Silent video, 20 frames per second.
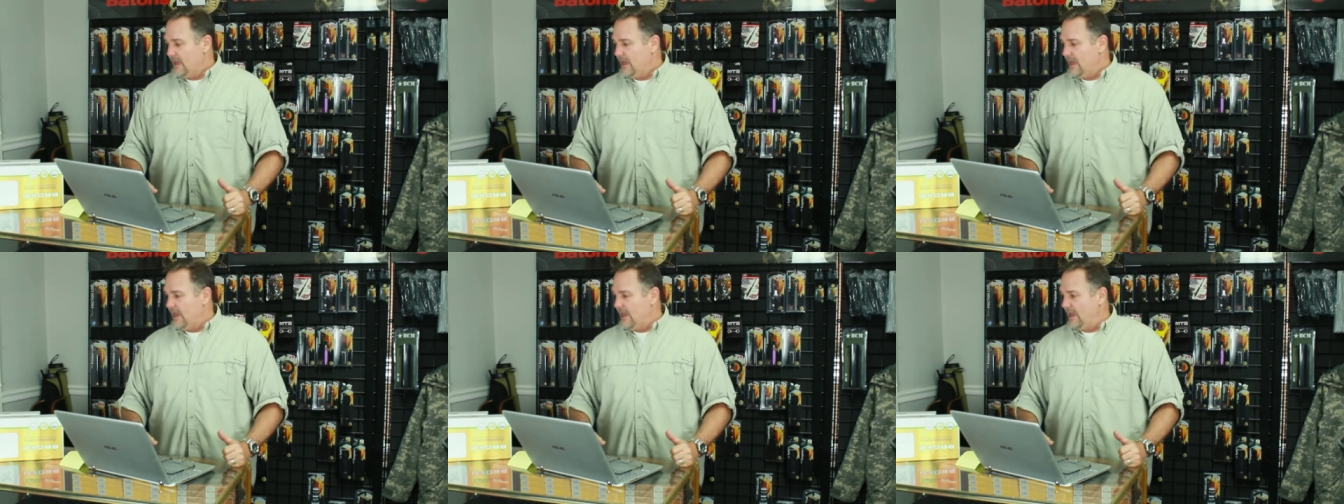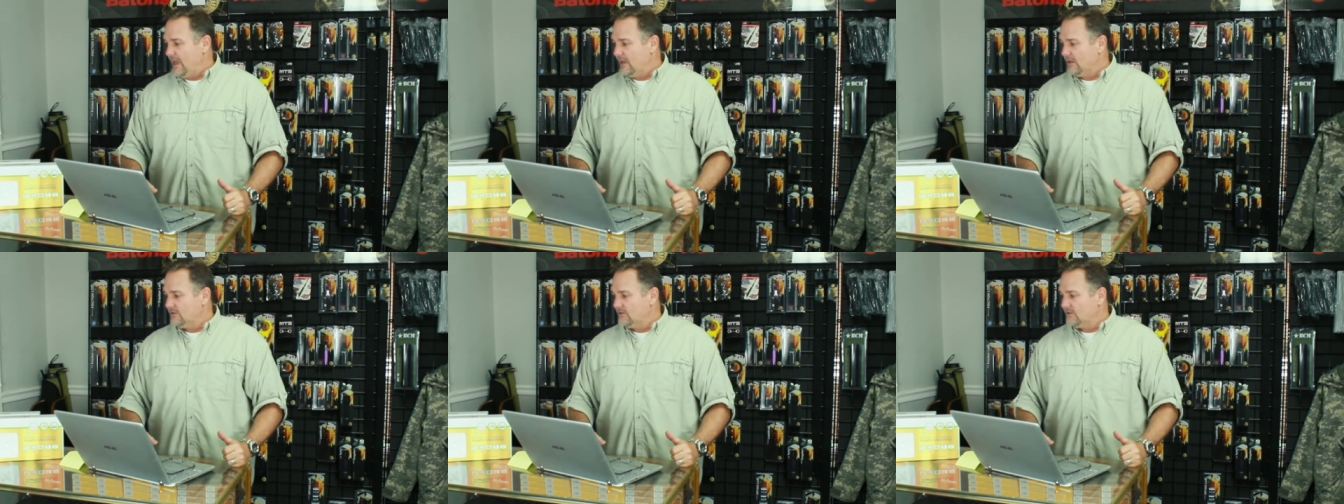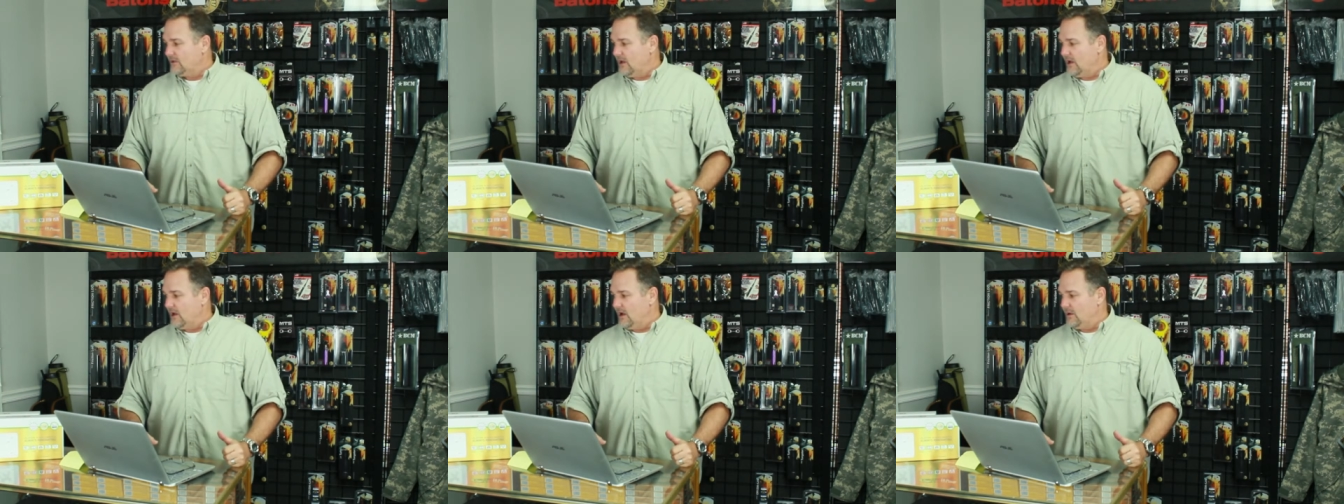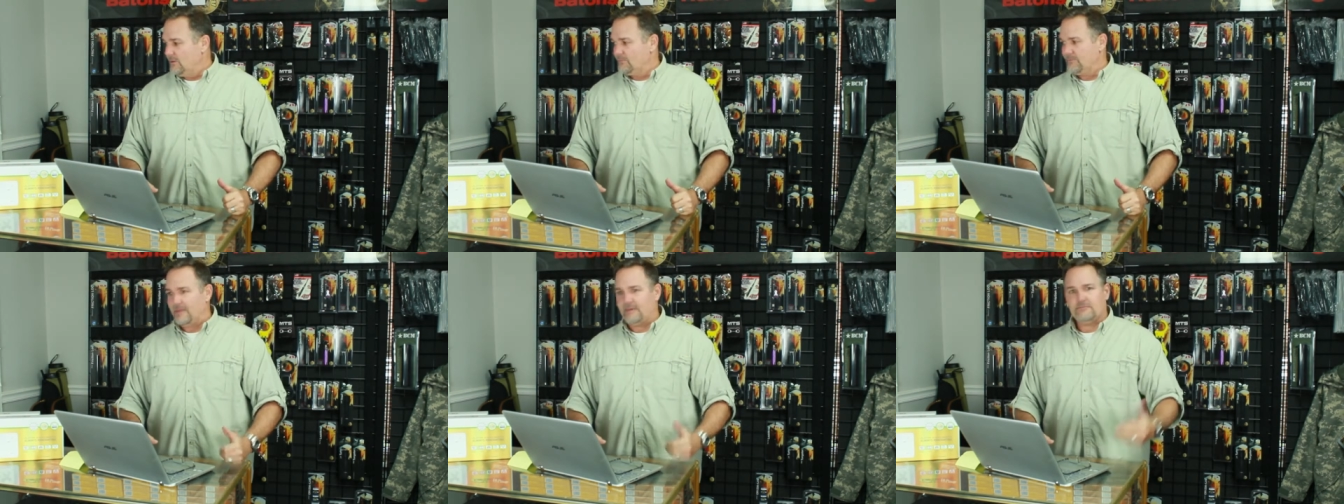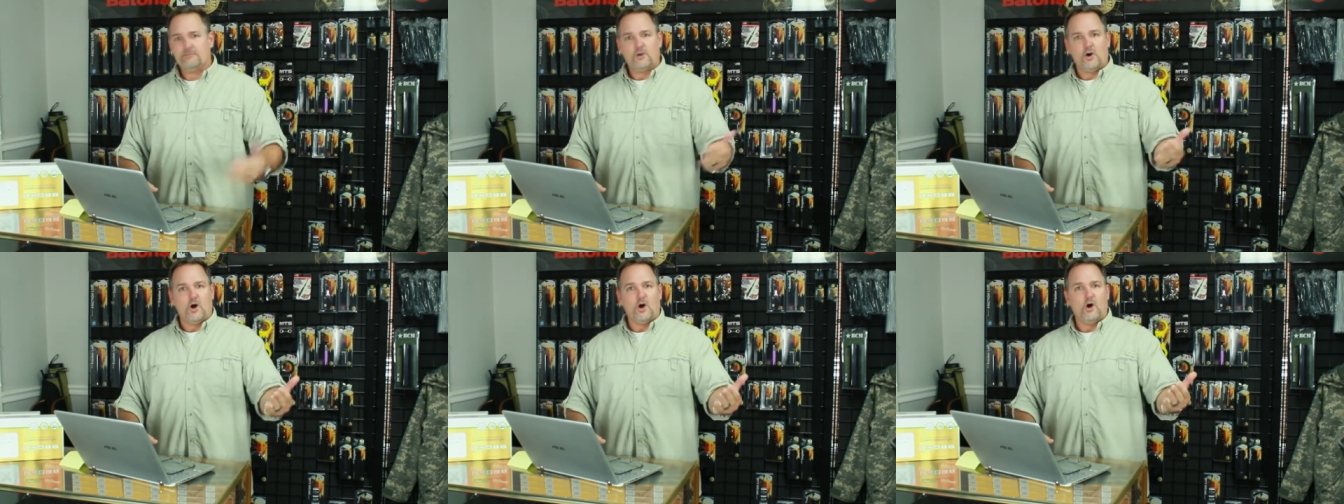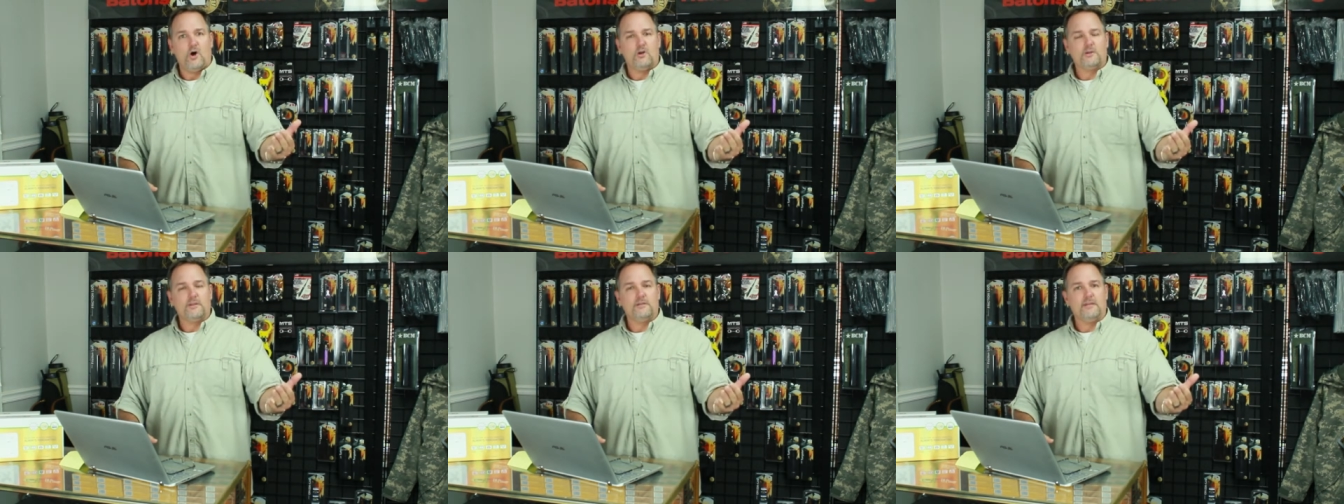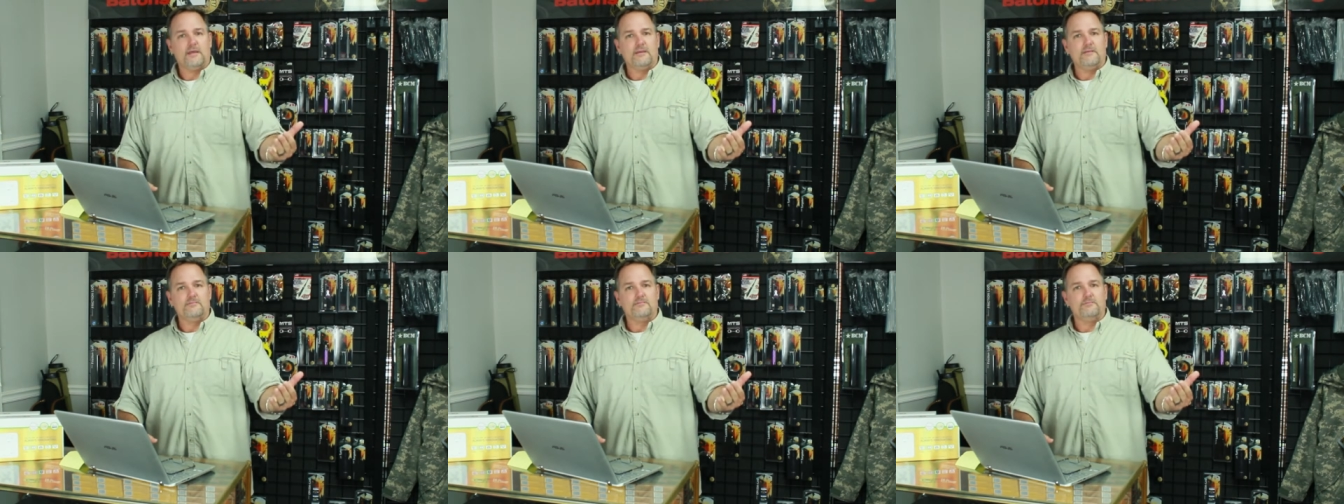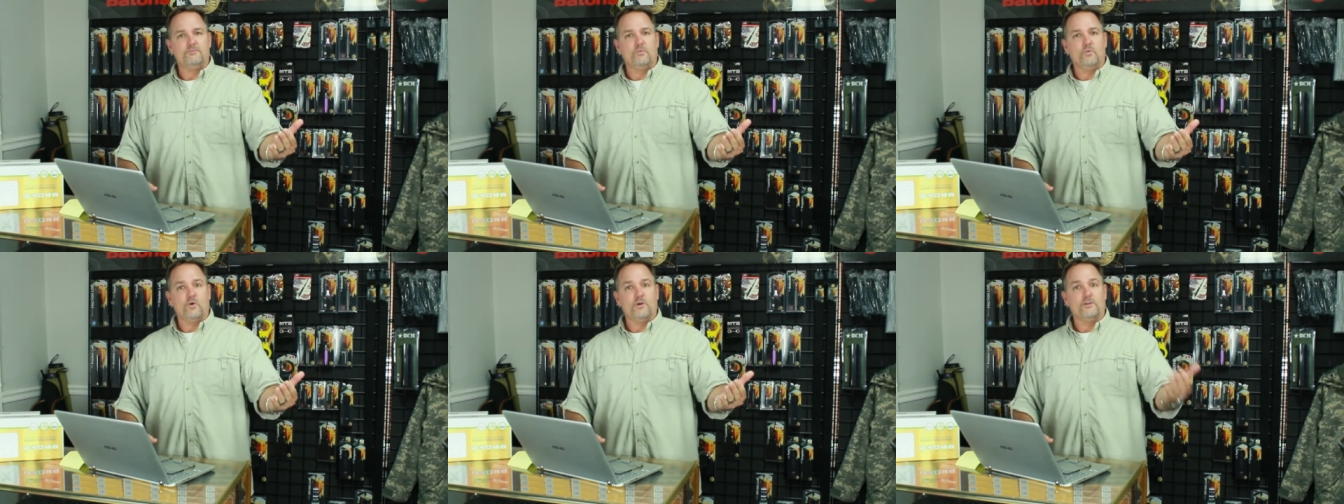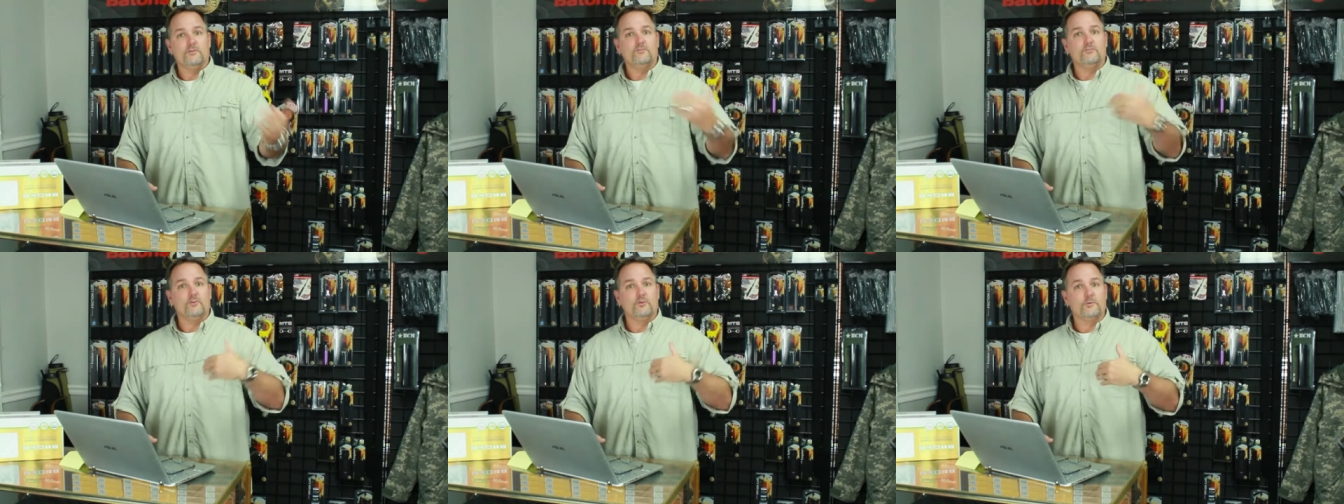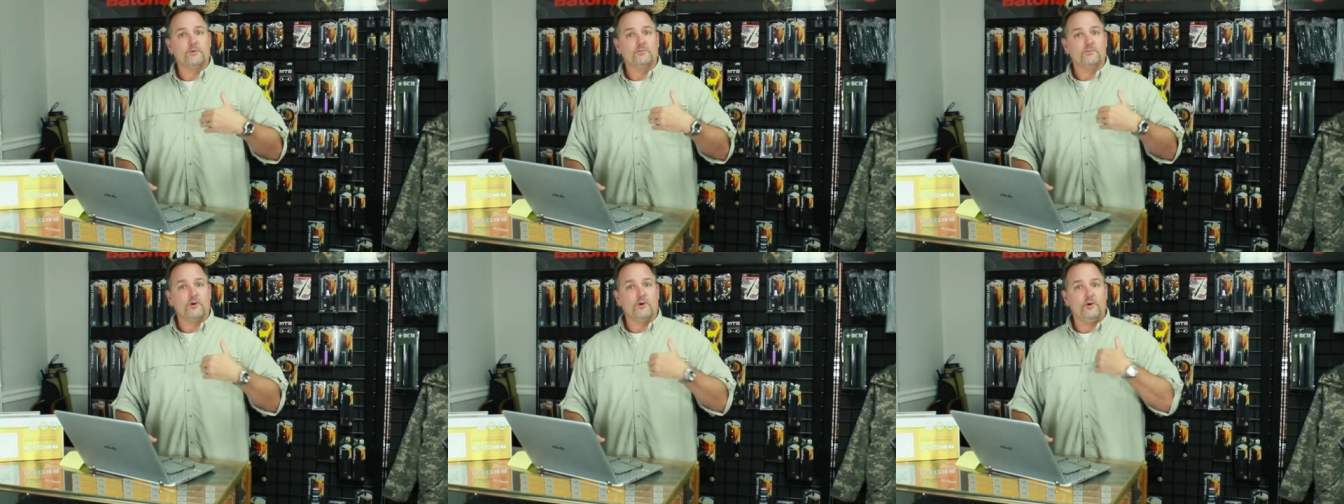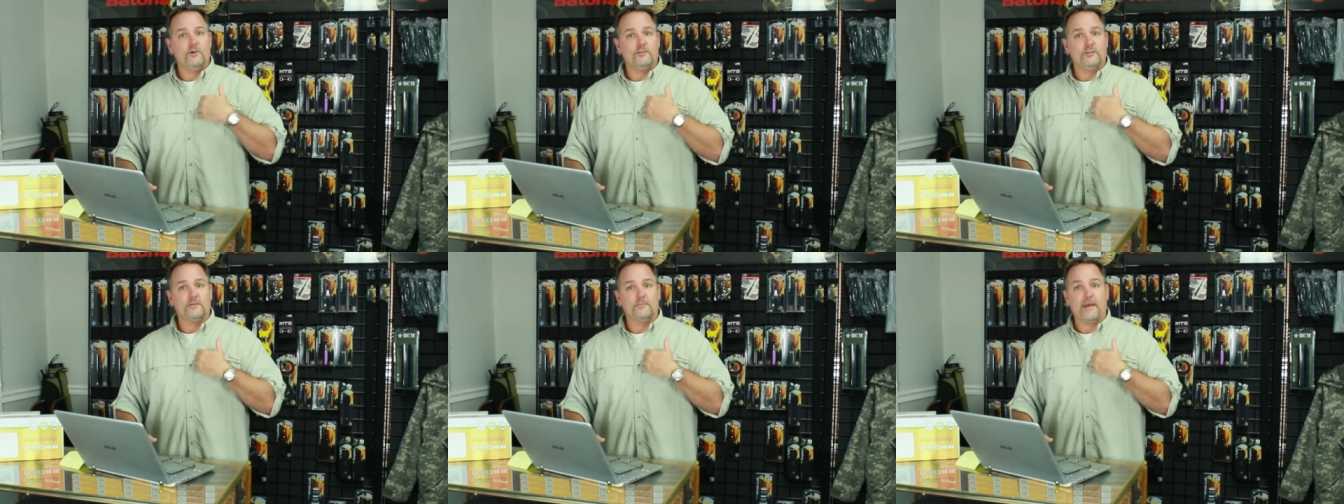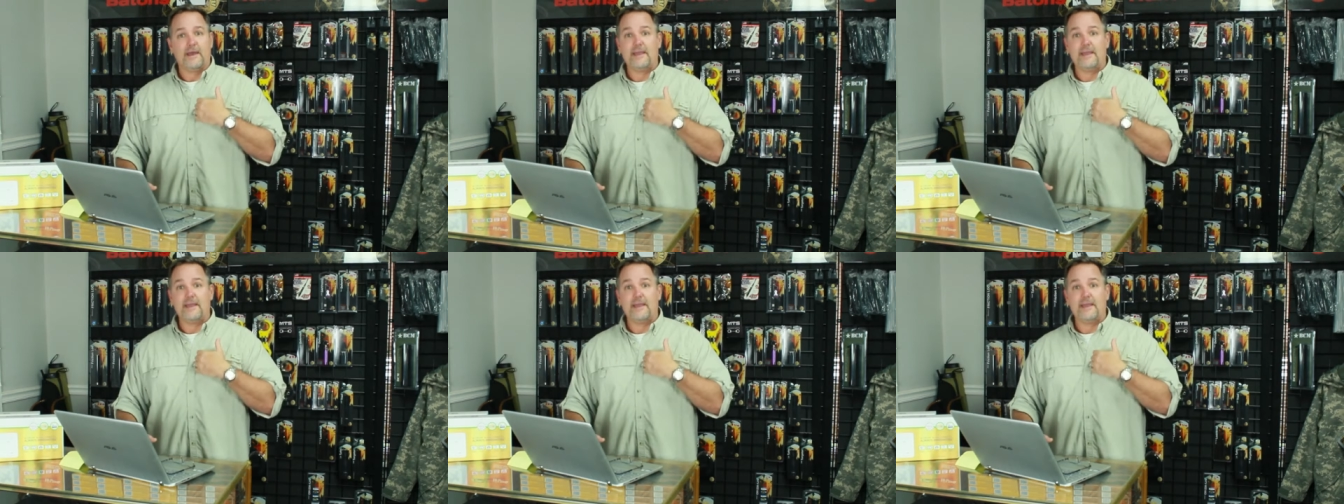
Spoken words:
And they've called and they've wanted to return them.